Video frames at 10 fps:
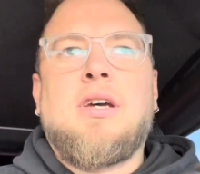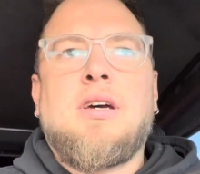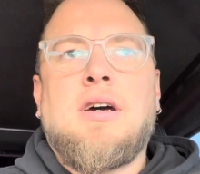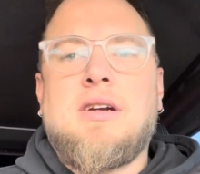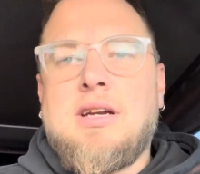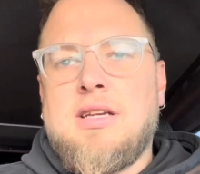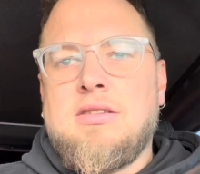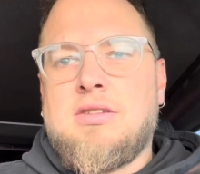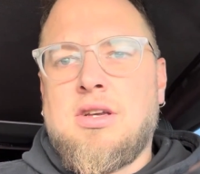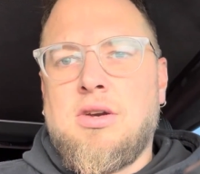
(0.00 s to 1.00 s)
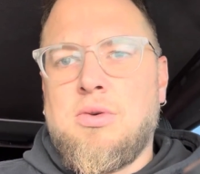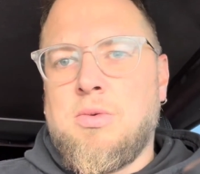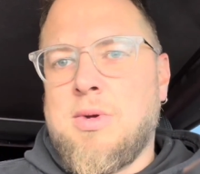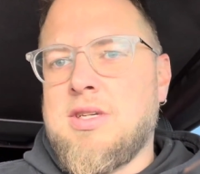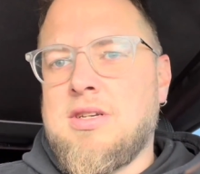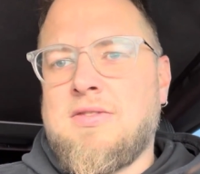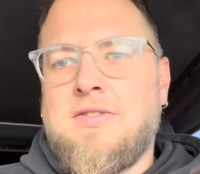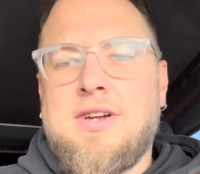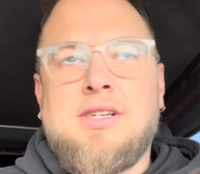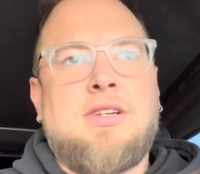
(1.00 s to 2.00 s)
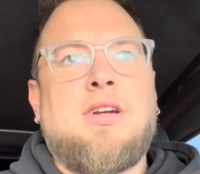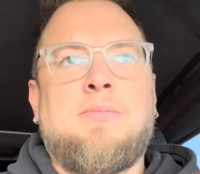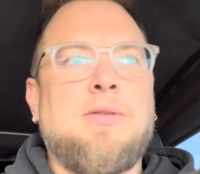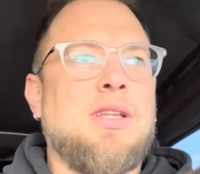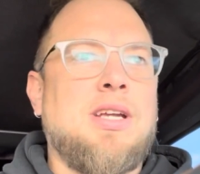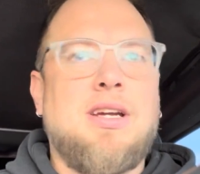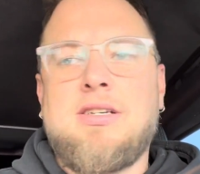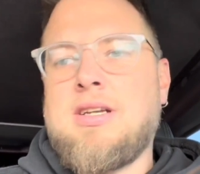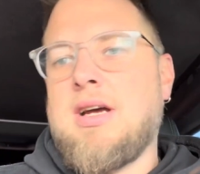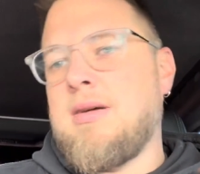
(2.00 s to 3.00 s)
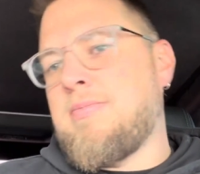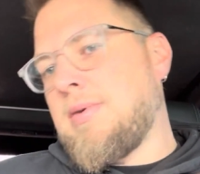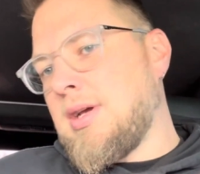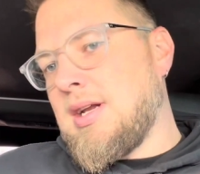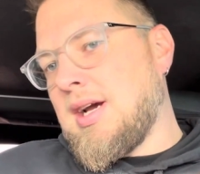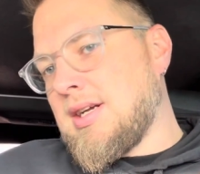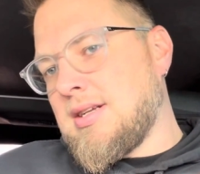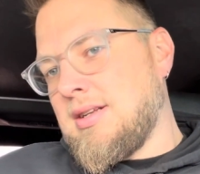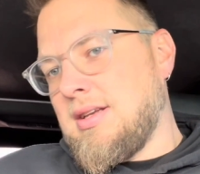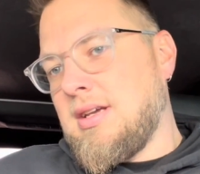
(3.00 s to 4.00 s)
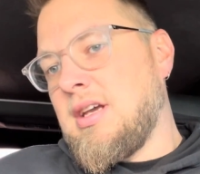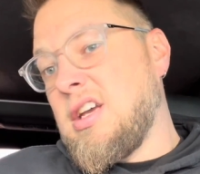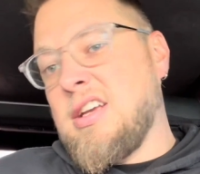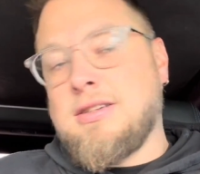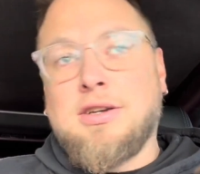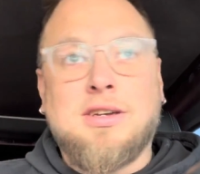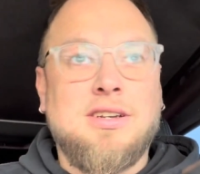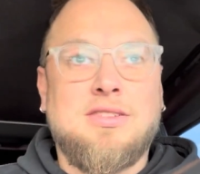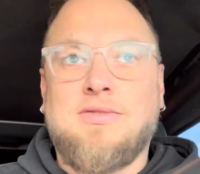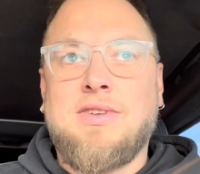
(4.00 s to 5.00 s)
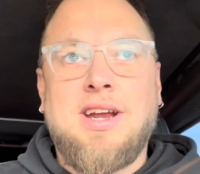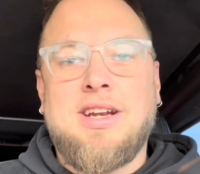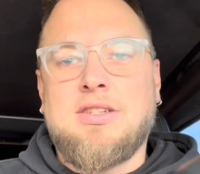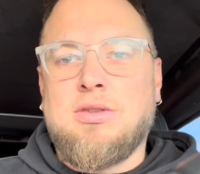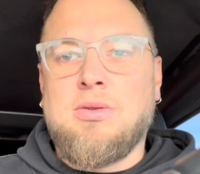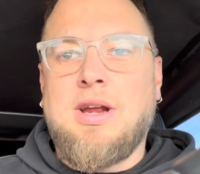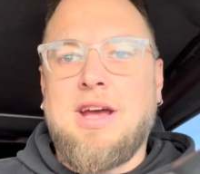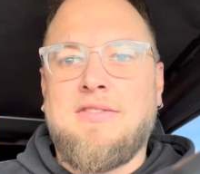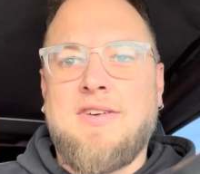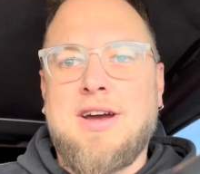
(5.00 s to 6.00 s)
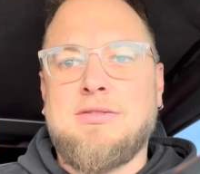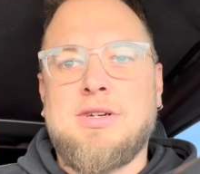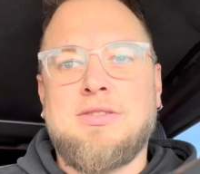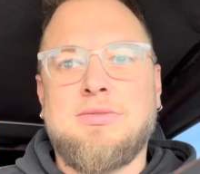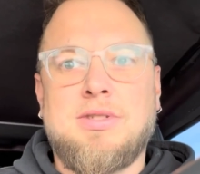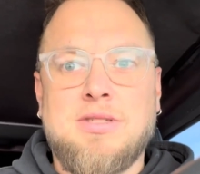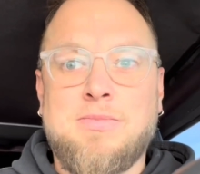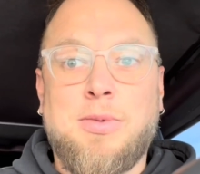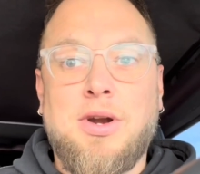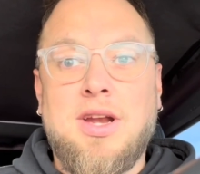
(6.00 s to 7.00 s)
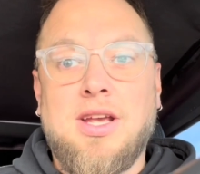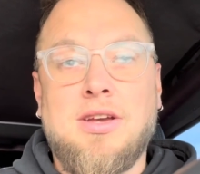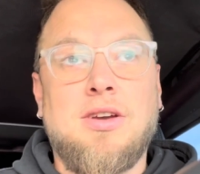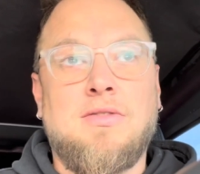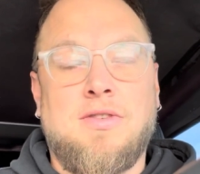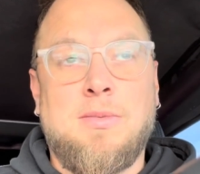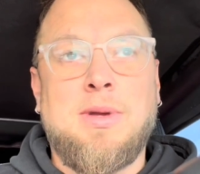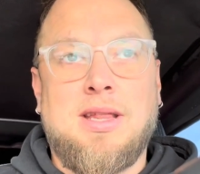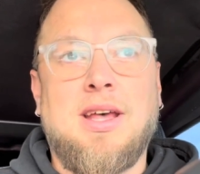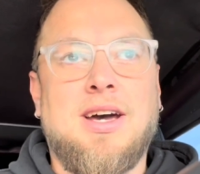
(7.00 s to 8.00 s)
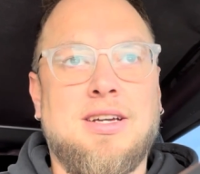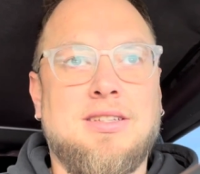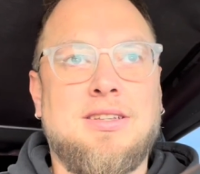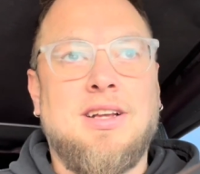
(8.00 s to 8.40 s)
Alright, so we just finished up at the tire shop. It actually took us right at 2.5 hours, which is pretty good for beadlocks.